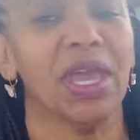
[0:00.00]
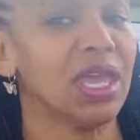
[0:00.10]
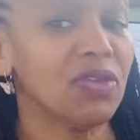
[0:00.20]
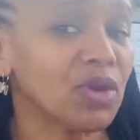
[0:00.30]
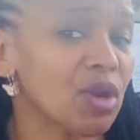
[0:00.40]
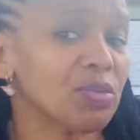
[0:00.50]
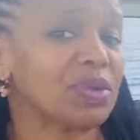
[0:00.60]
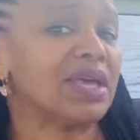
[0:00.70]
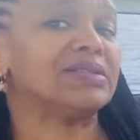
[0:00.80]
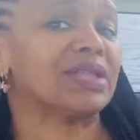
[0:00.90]
even on a
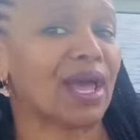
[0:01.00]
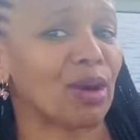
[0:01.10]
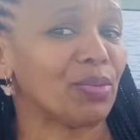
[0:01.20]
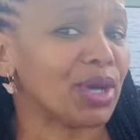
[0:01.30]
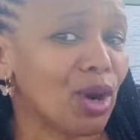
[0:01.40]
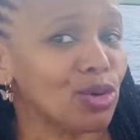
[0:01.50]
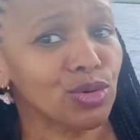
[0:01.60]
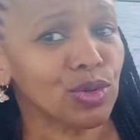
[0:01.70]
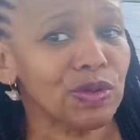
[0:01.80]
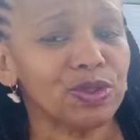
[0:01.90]
place like a big old
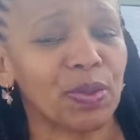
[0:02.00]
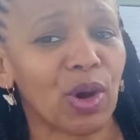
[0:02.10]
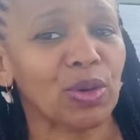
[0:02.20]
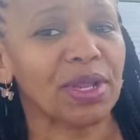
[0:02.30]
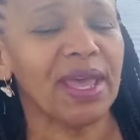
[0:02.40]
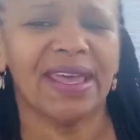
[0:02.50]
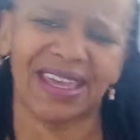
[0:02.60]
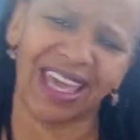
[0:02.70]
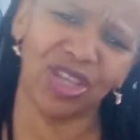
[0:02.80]
cruise boat? Can